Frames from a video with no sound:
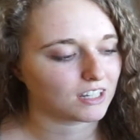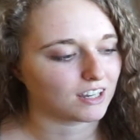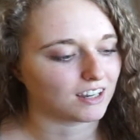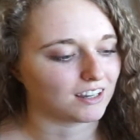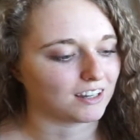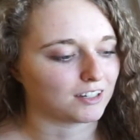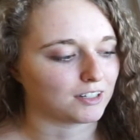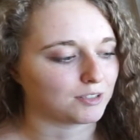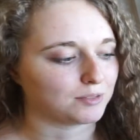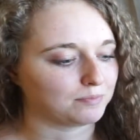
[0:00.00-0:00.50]

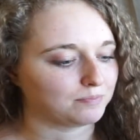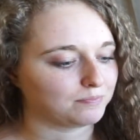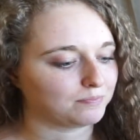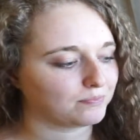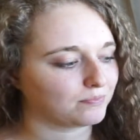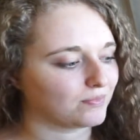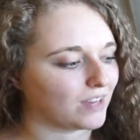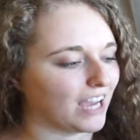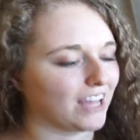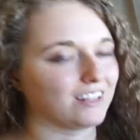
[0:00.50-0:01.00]

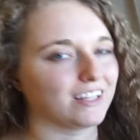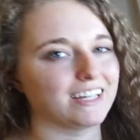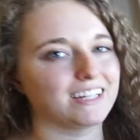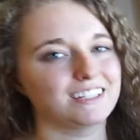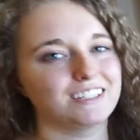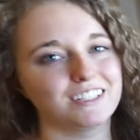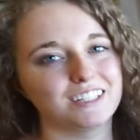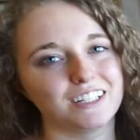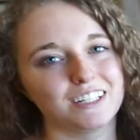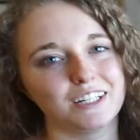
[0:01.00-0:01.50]
Um, I
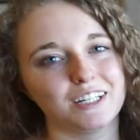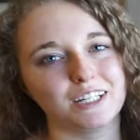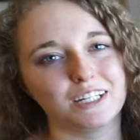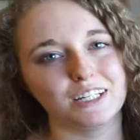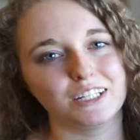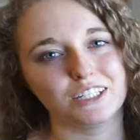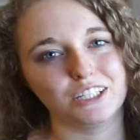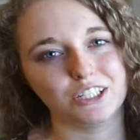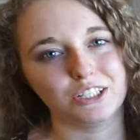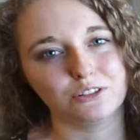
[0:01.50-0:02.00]
like
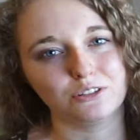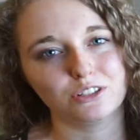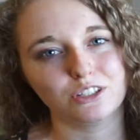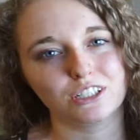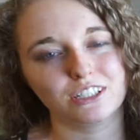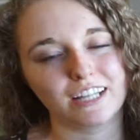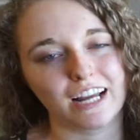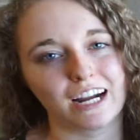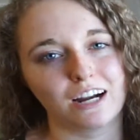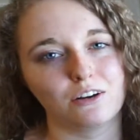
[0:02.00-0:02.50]
to
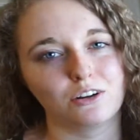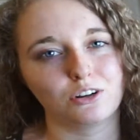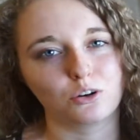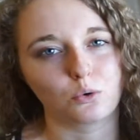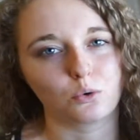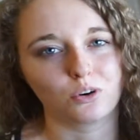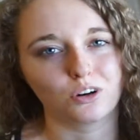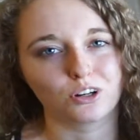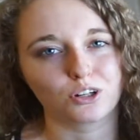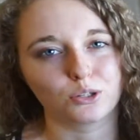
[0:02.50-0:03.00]
use Tarot and
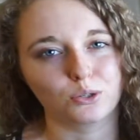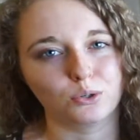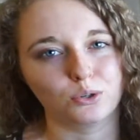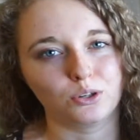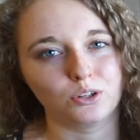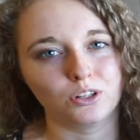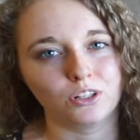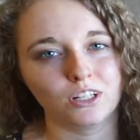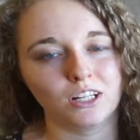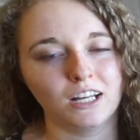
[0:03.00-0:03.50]

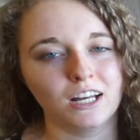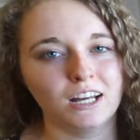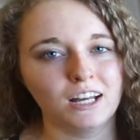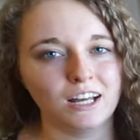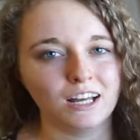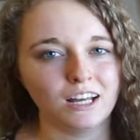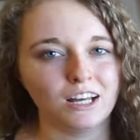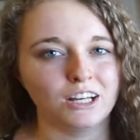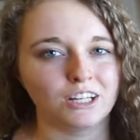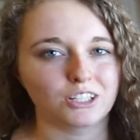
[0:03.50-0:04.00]
Oracle
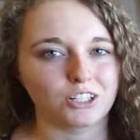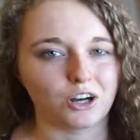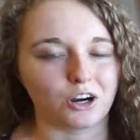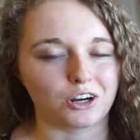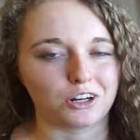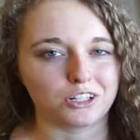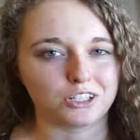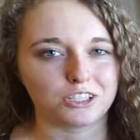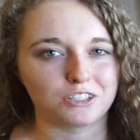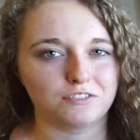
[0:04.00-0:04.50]

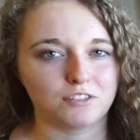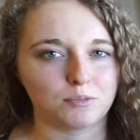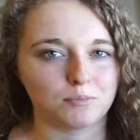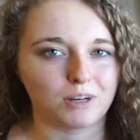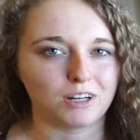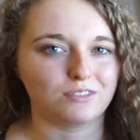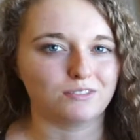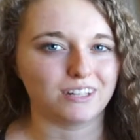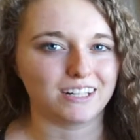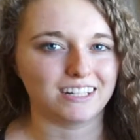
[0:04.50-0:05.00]
cards for
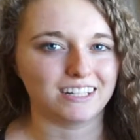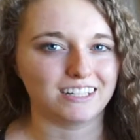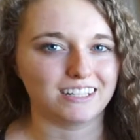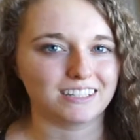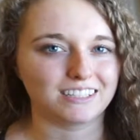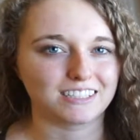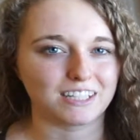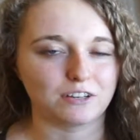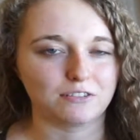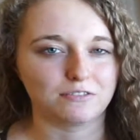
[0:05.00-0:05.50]
my
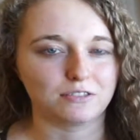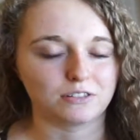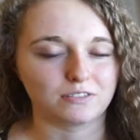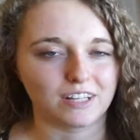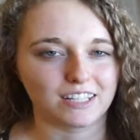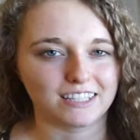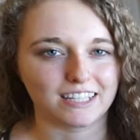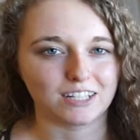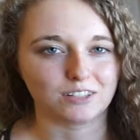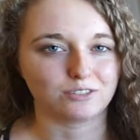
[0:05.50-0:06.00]
readings. I feel
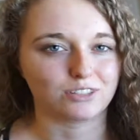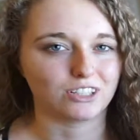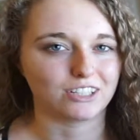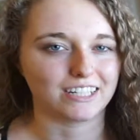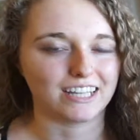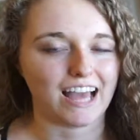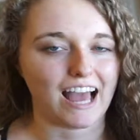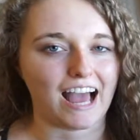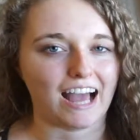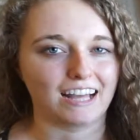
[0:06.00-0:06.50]
that they
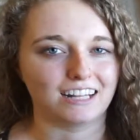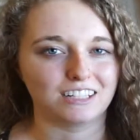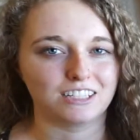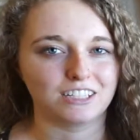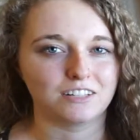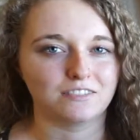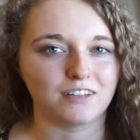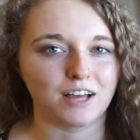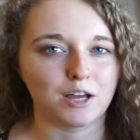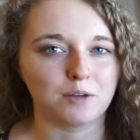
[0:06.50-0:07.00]
really add
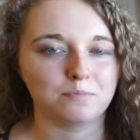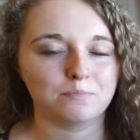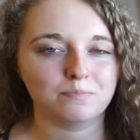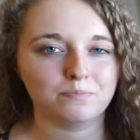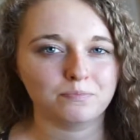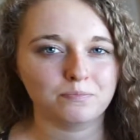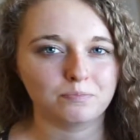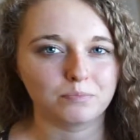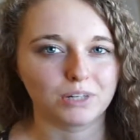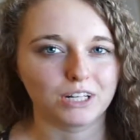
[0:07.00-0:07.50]
to
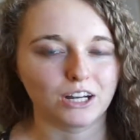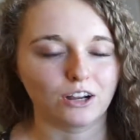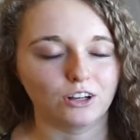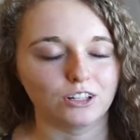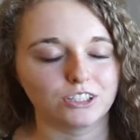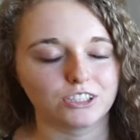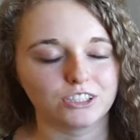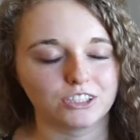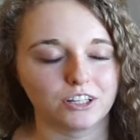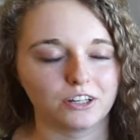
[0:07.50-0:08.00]
them. But I
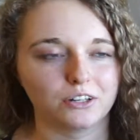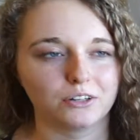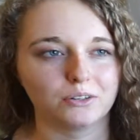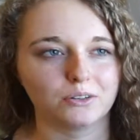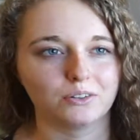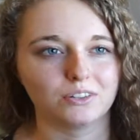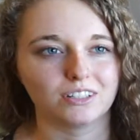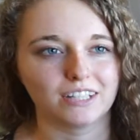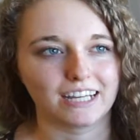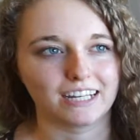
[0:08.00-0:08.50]

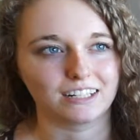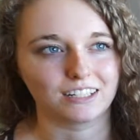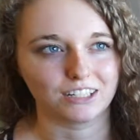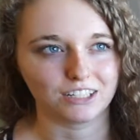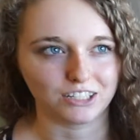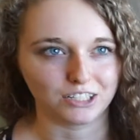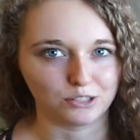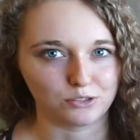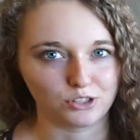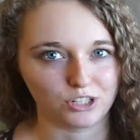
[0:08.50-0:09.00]
also like to
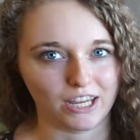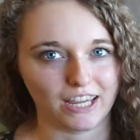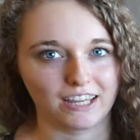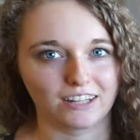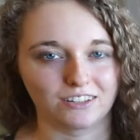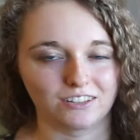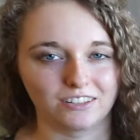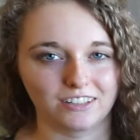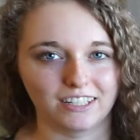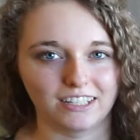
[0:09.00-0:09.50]
do
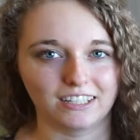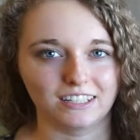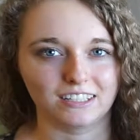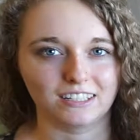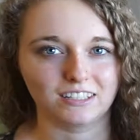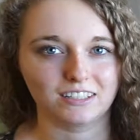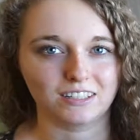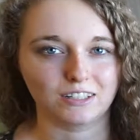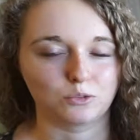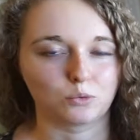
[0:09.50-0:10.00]

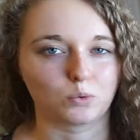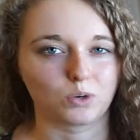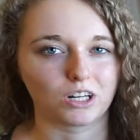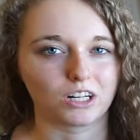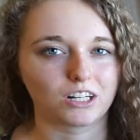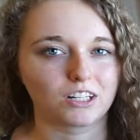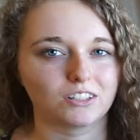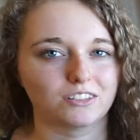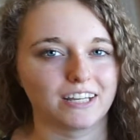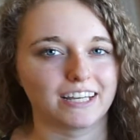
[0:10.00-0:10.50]
channeling
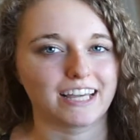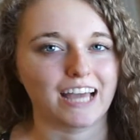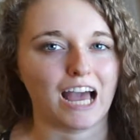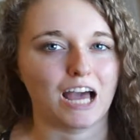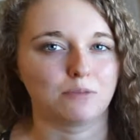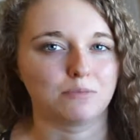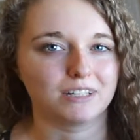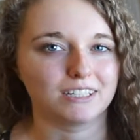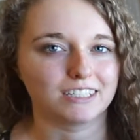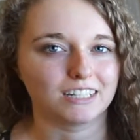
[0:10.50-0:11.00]
work like
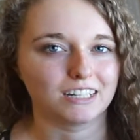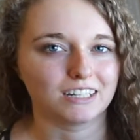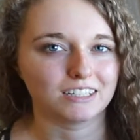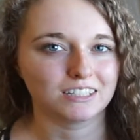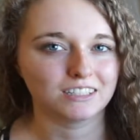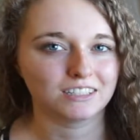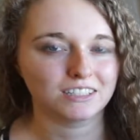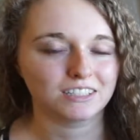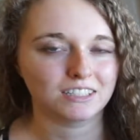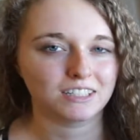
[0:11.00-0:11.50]
Abby
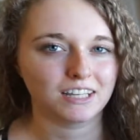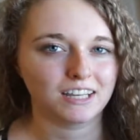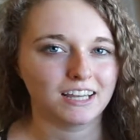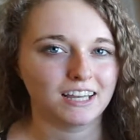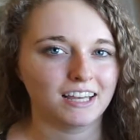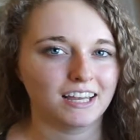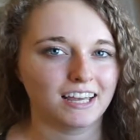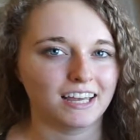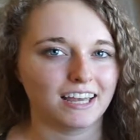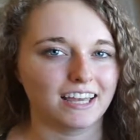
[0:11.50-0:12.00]
does.
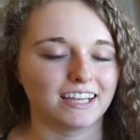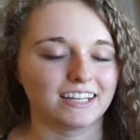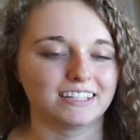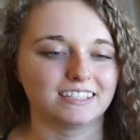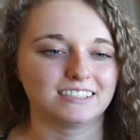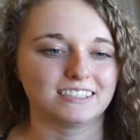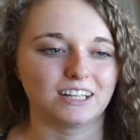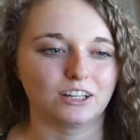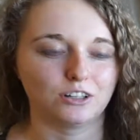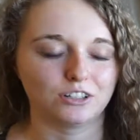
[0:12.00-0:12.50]

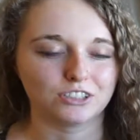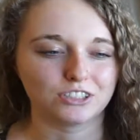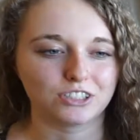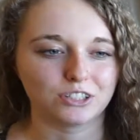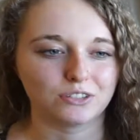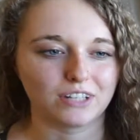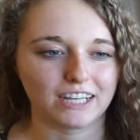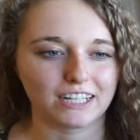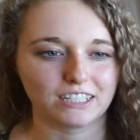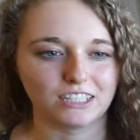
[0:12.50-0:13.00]
And I
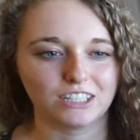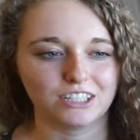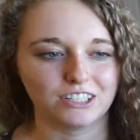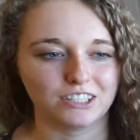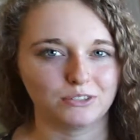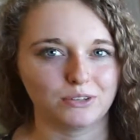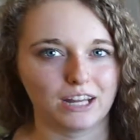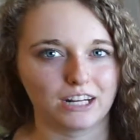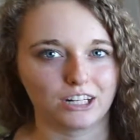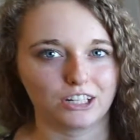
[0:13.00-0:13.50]
also like to
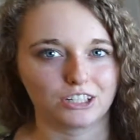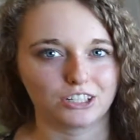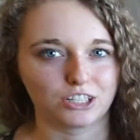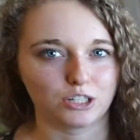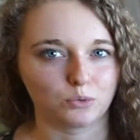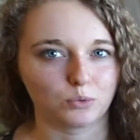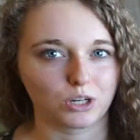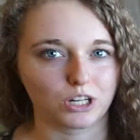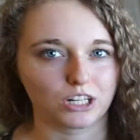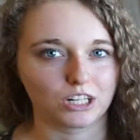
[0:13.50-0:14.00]
do energy
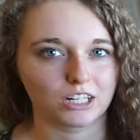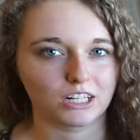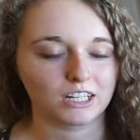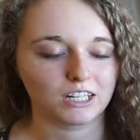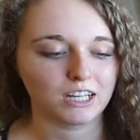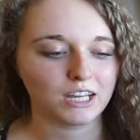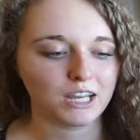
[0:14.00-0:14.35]
work.